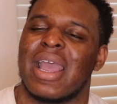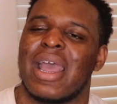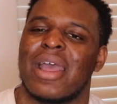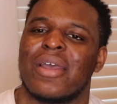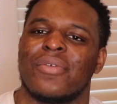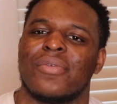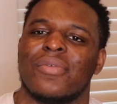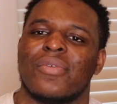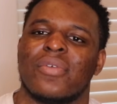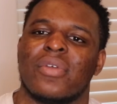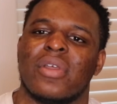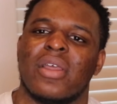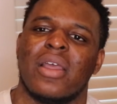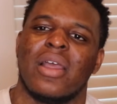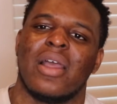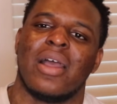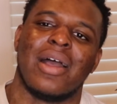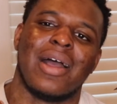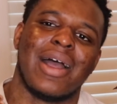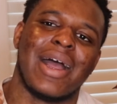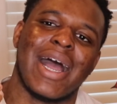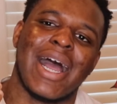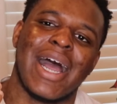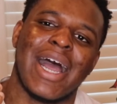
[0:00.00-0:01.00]
have
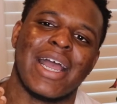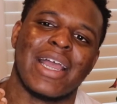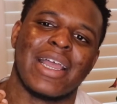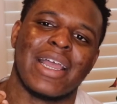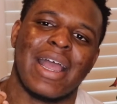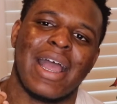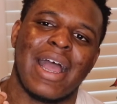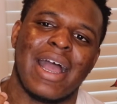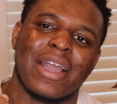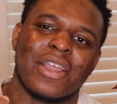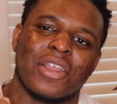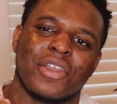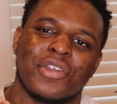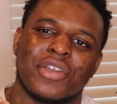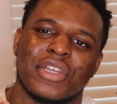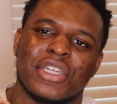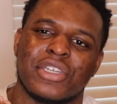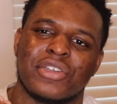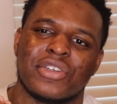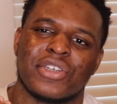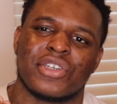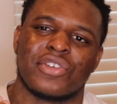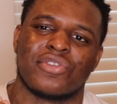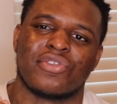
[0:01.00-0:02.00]
a higher
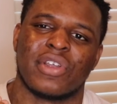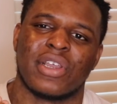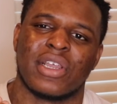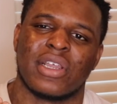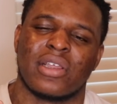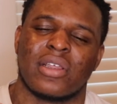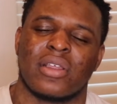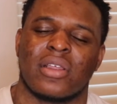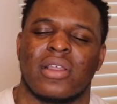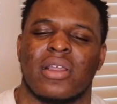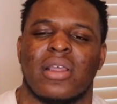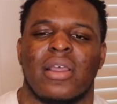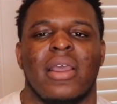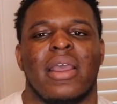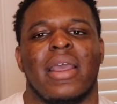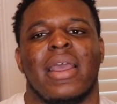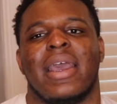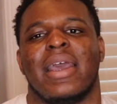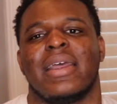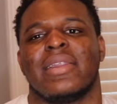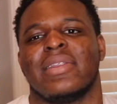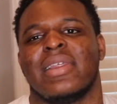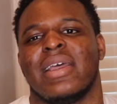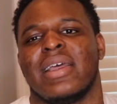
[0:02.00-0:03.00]
interest rate,
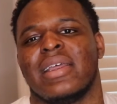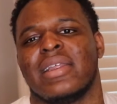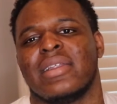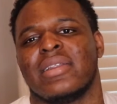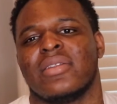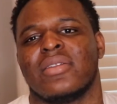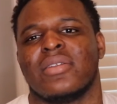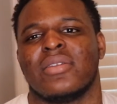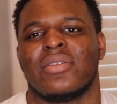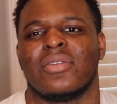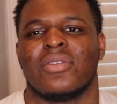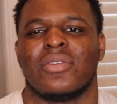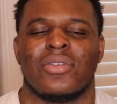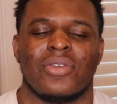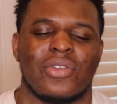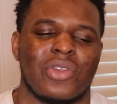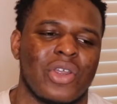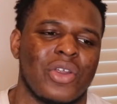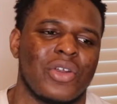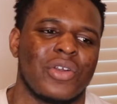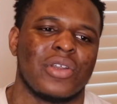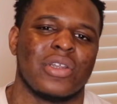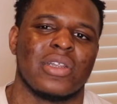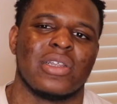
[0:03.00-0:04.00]
and then
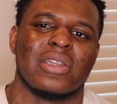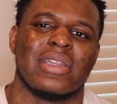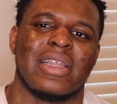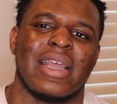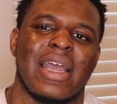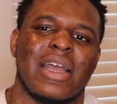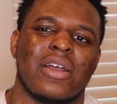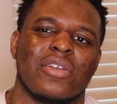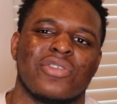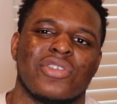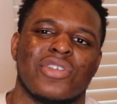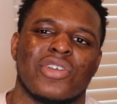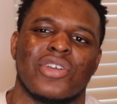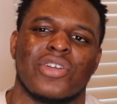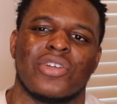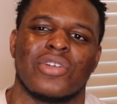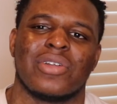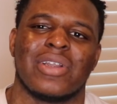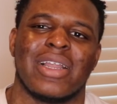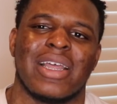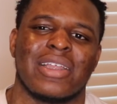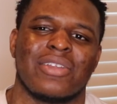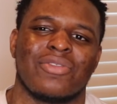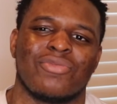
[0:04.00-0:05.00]
during the
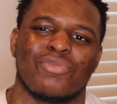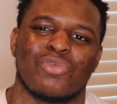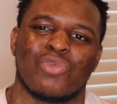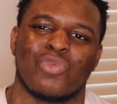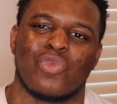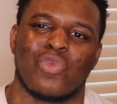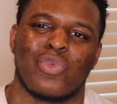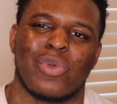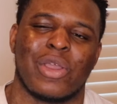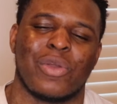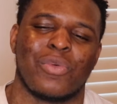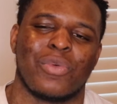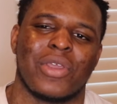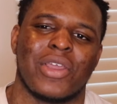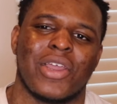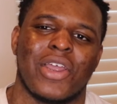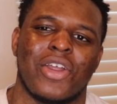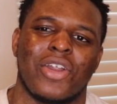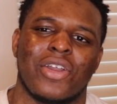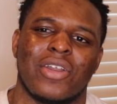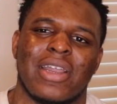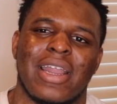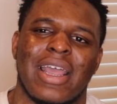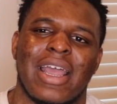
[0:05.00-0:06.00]
downturn, like where we
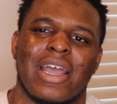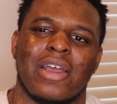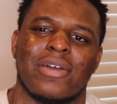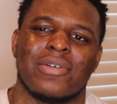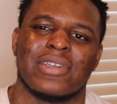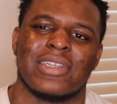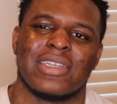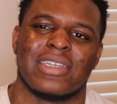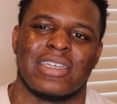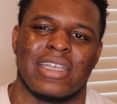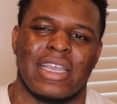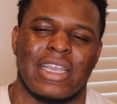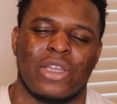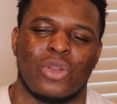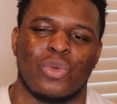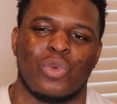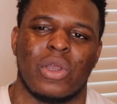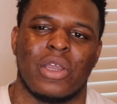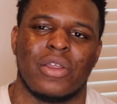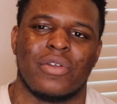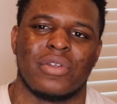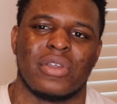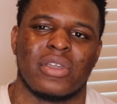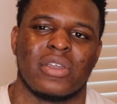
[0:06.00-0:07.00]
are now in
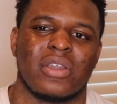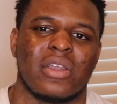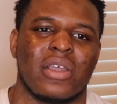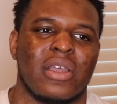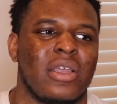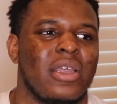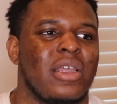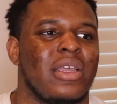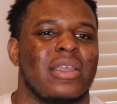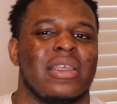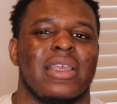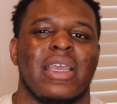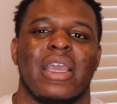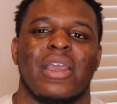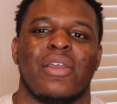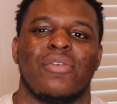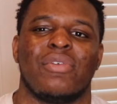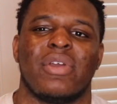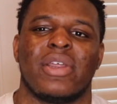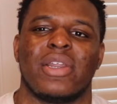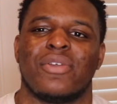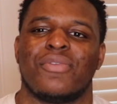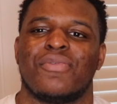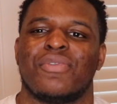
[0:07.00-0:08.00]
January, getting
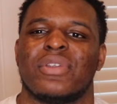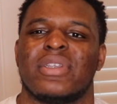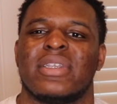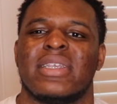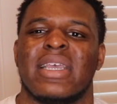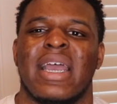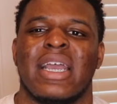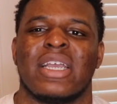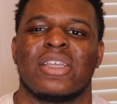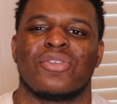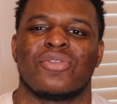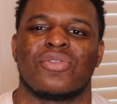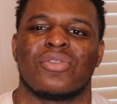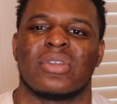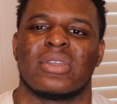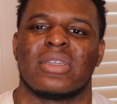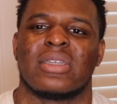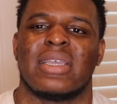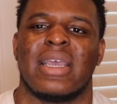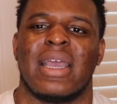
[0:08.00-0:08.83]
ready for tax